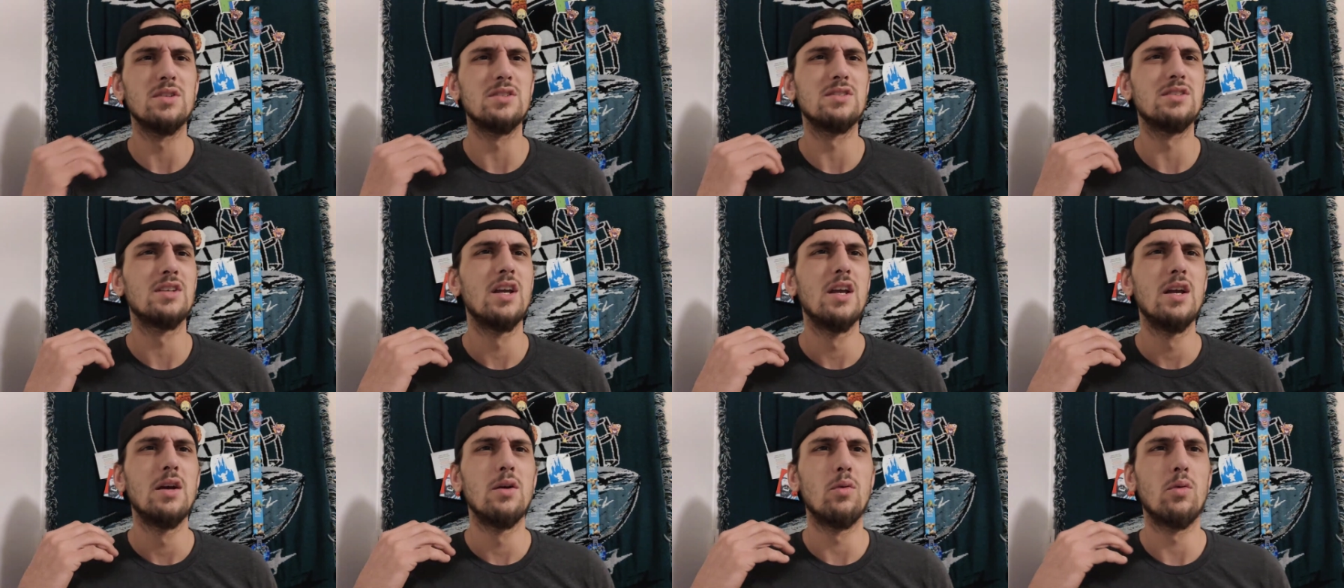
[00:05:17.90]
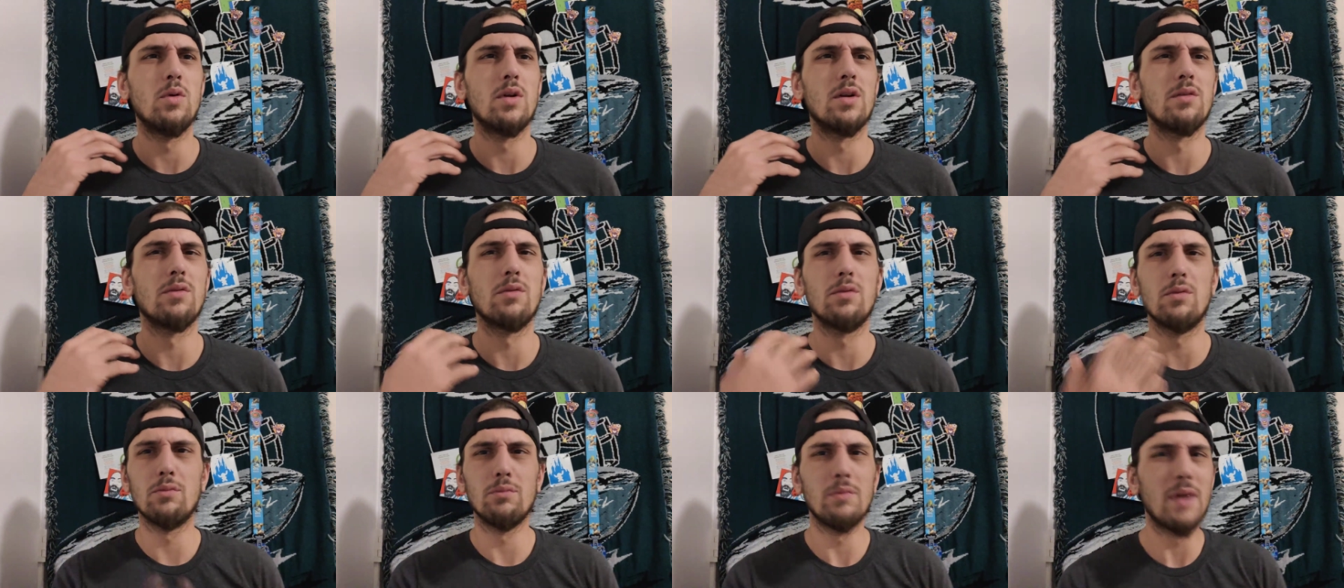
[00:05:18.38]
was
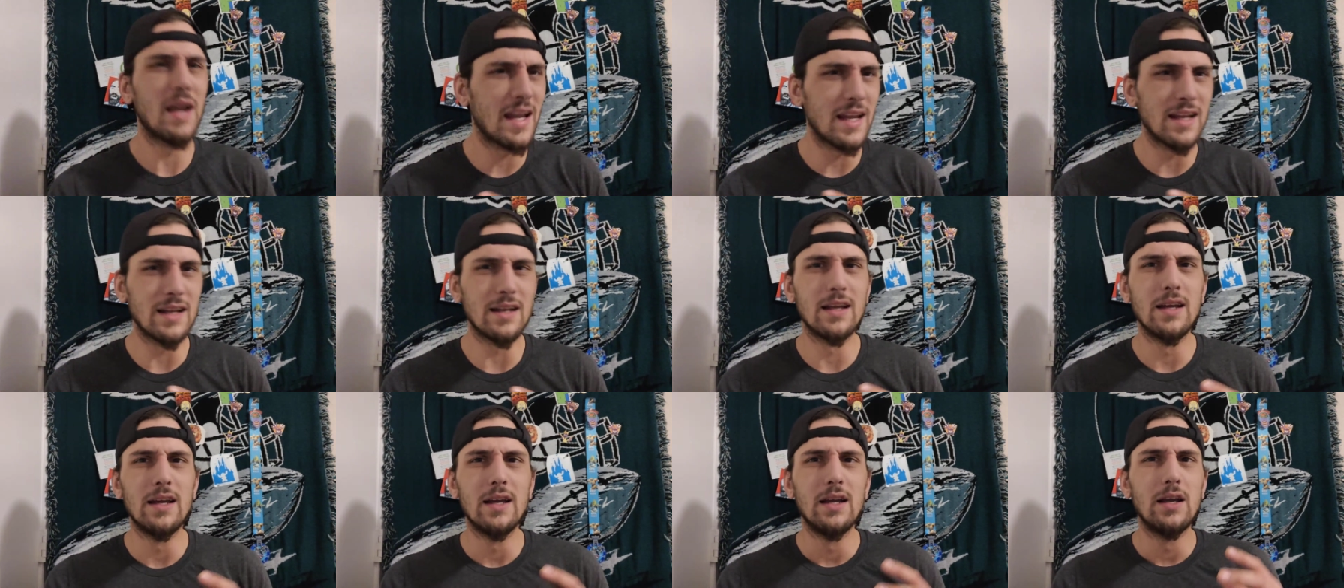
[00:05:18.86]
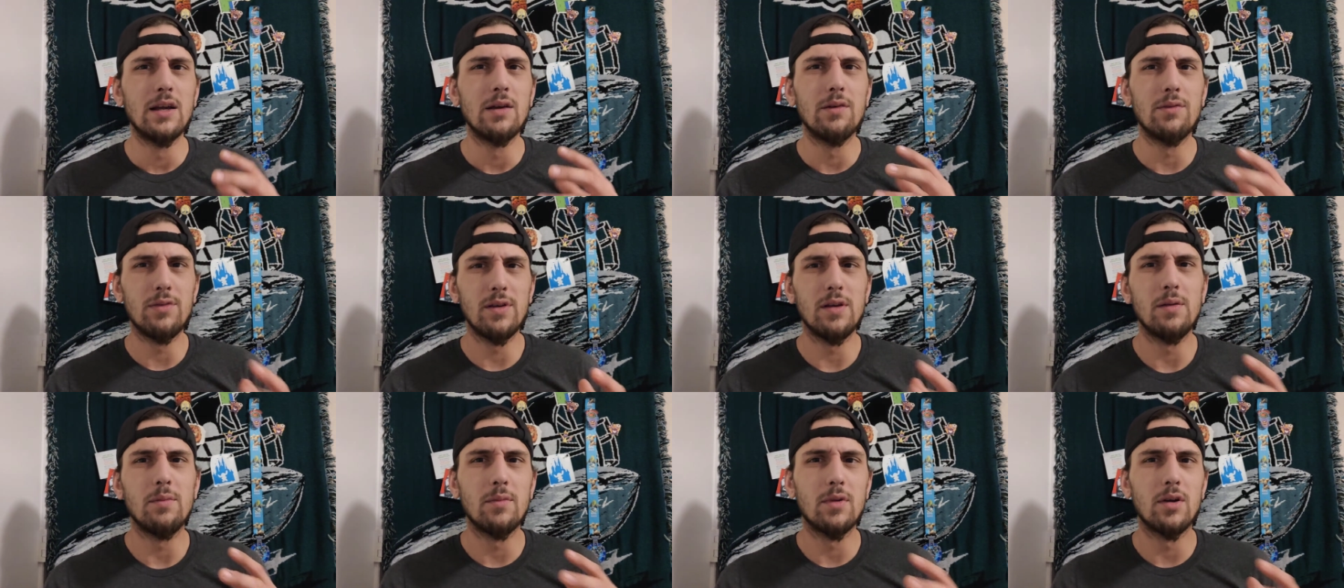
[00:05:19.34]
one of the main
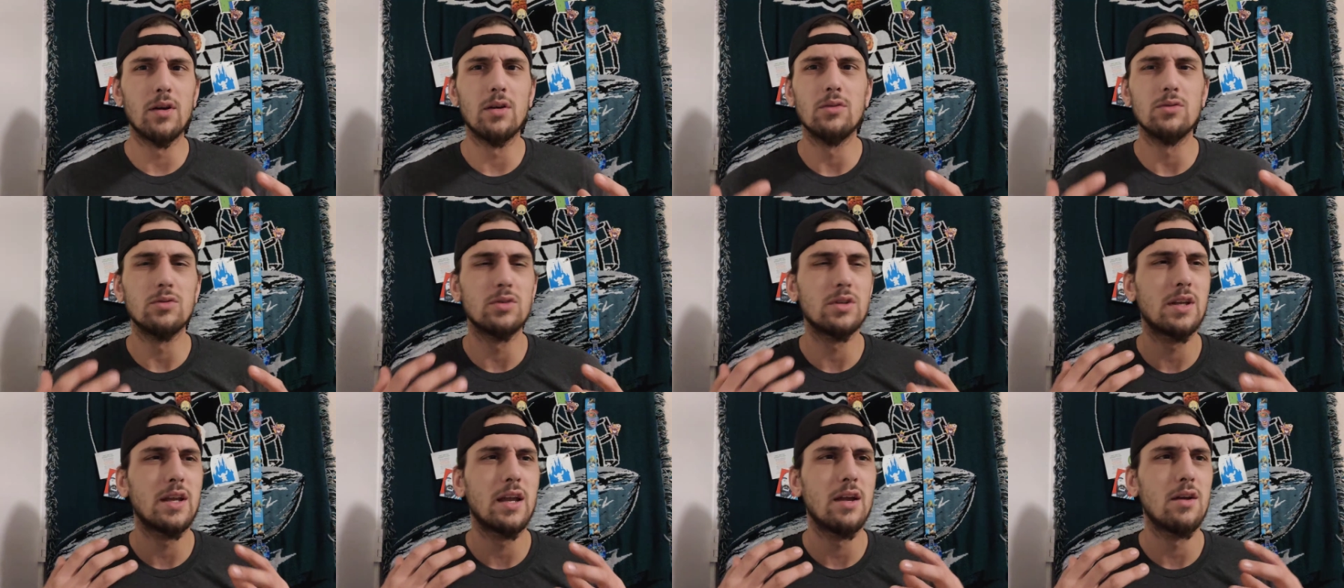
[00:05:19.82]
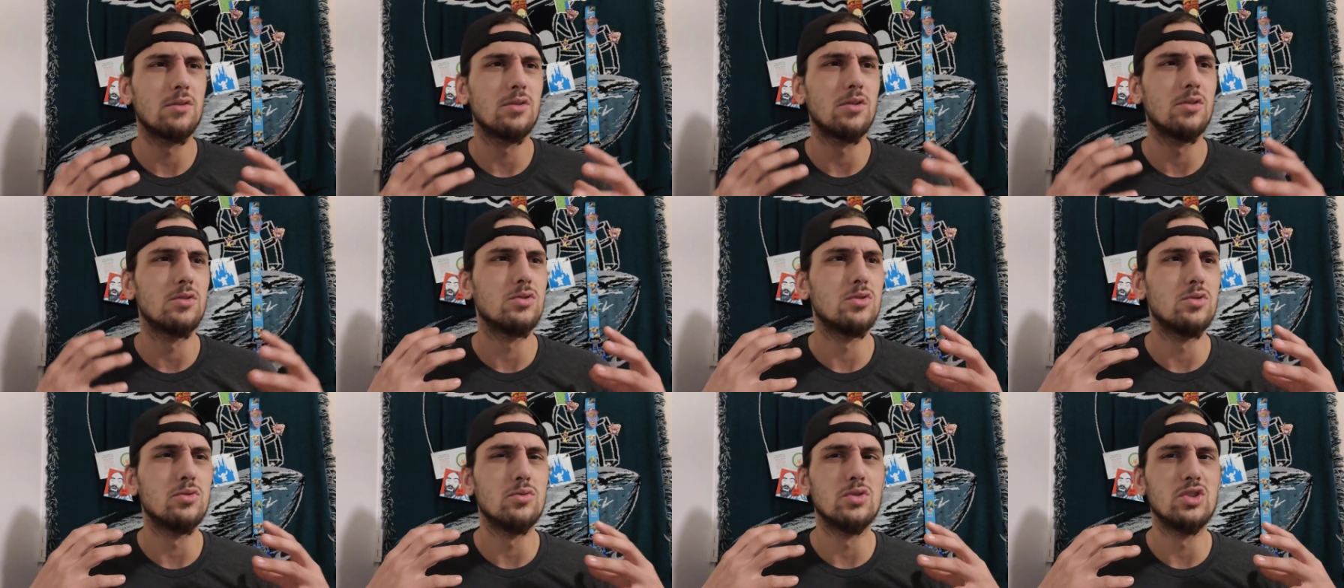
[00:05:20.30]
female
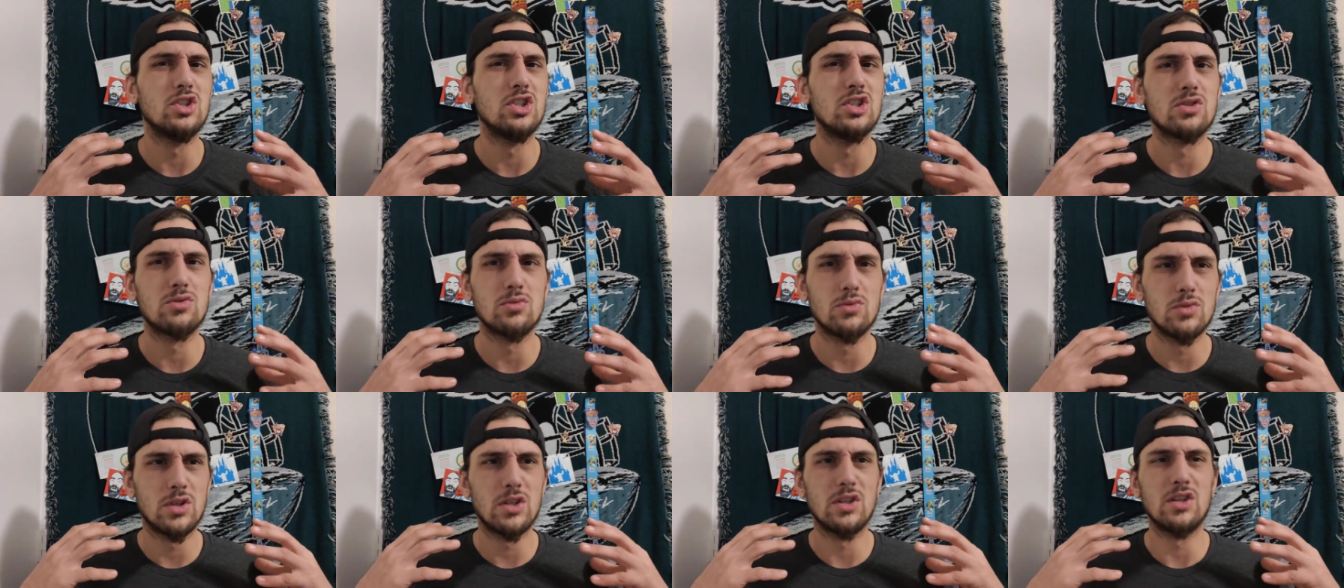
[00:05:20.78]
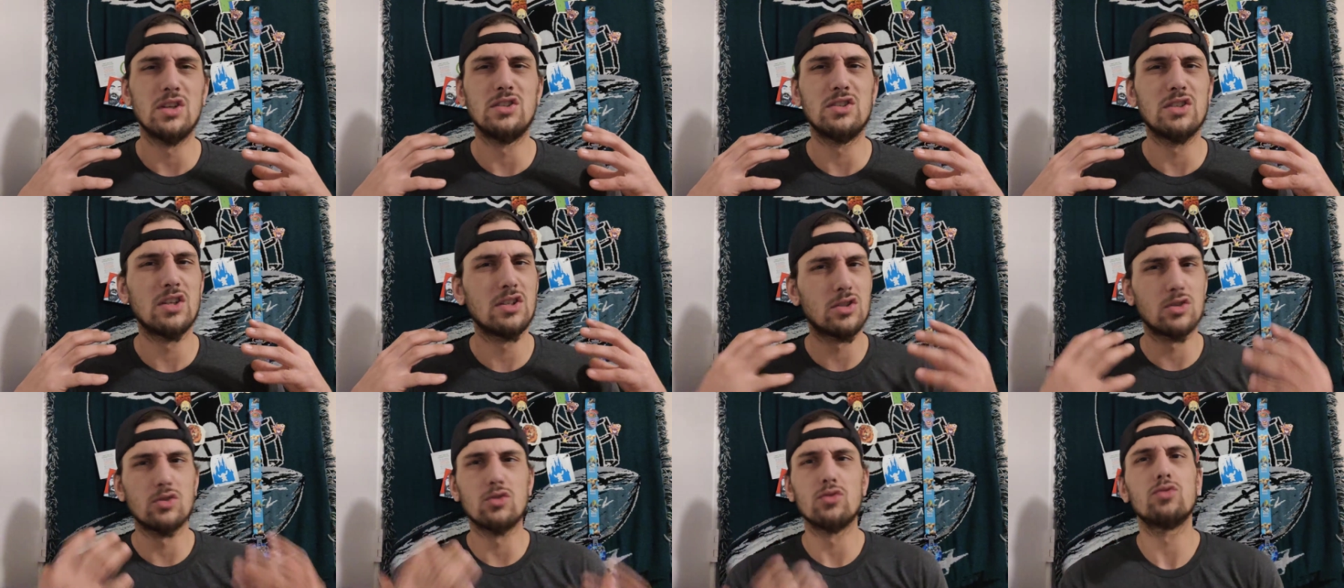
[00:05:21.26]
characters who just
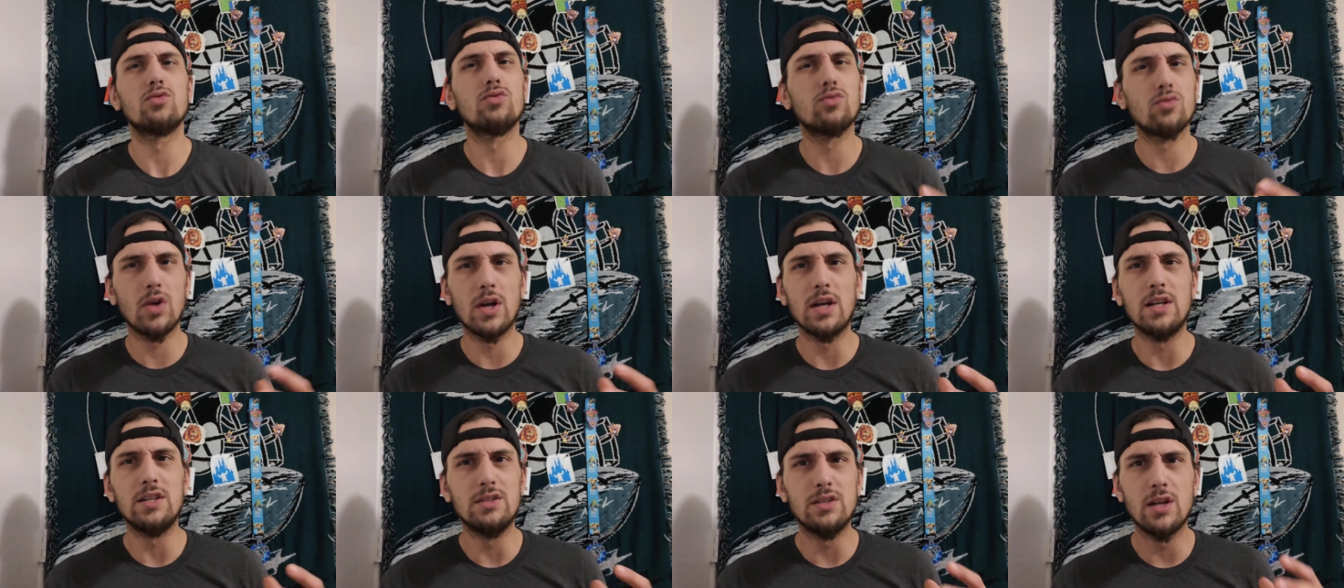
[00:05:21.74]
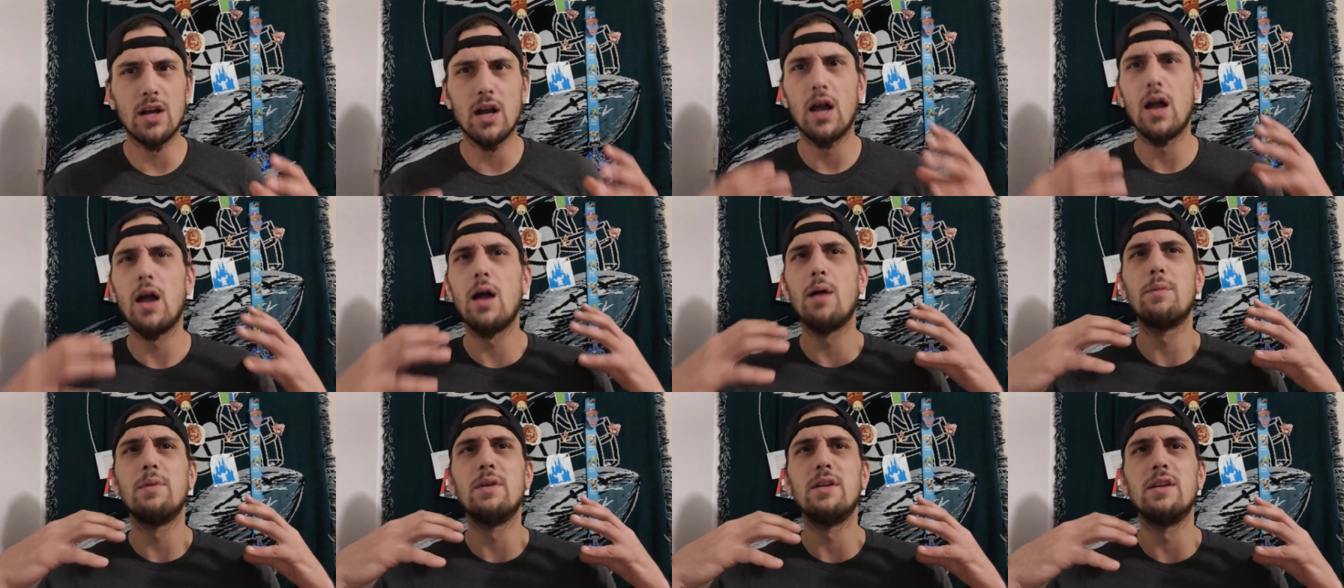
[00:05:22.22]
did such a great
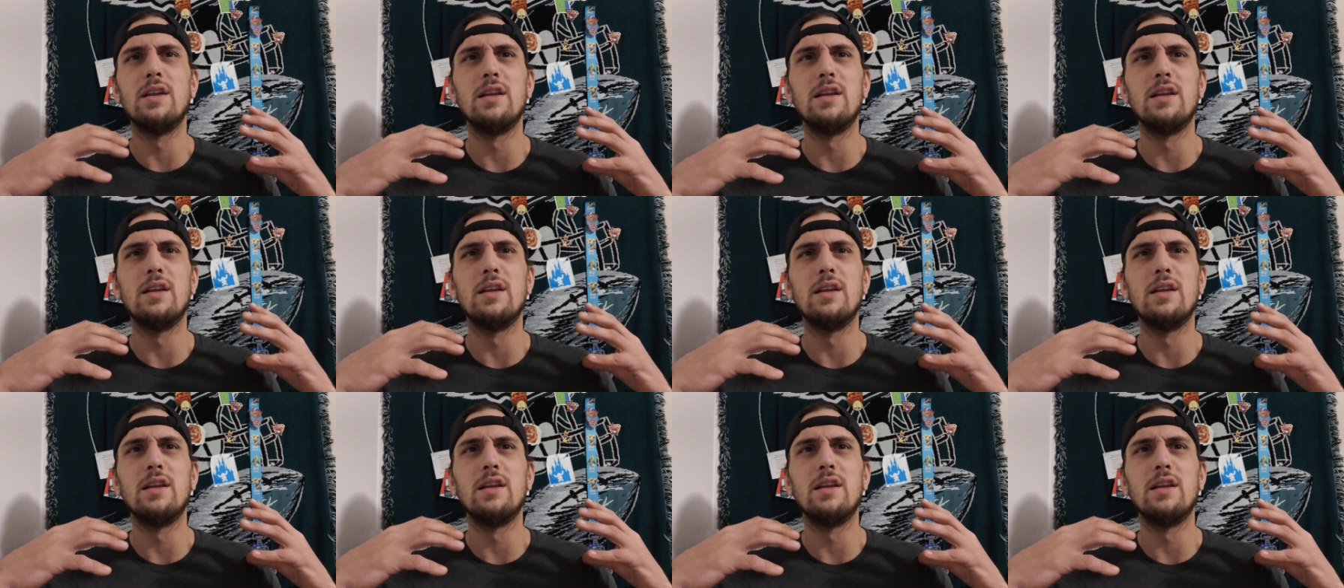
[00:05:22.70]
job,